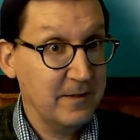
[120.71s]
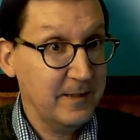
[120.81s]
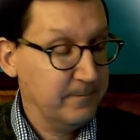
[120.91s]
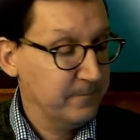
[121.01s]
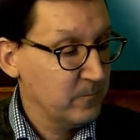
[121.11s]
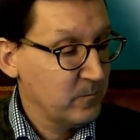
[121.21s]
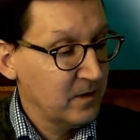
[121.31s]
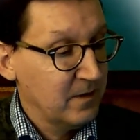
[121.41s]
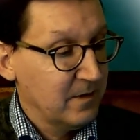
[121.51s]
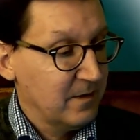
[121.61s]
right?
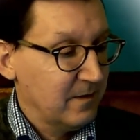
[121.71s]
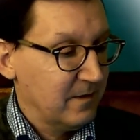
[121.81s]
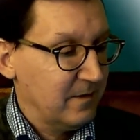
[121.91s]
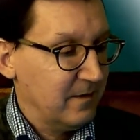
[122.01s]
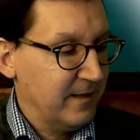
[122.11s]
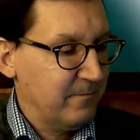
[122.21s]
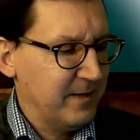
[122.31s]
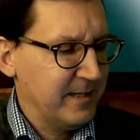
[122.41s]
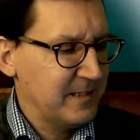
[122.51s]
We could